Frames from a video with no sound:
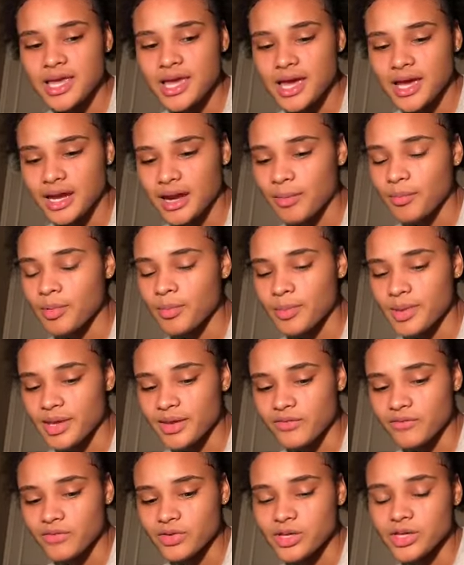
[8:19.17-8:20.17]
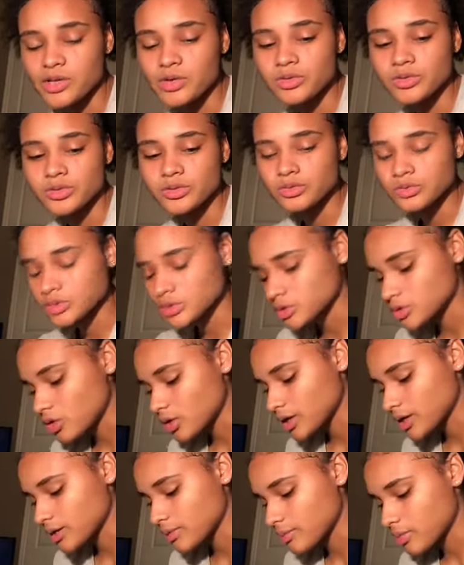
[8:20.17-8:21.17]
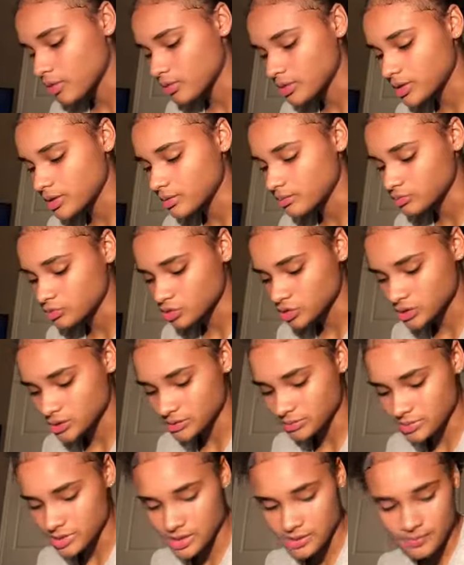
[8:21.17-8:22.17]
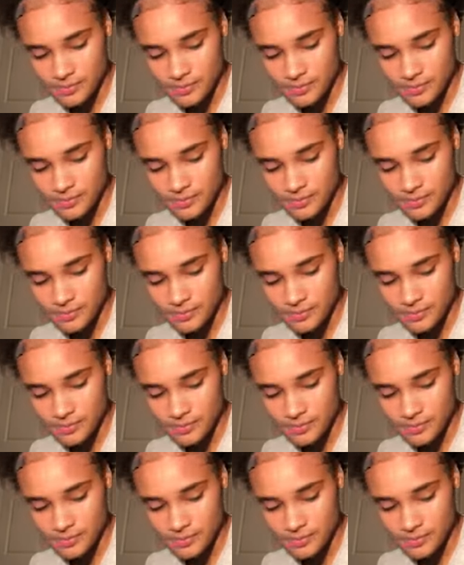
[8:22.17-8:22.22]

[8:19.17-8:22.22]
and I'm gonna make a video soon talking about them, trust me.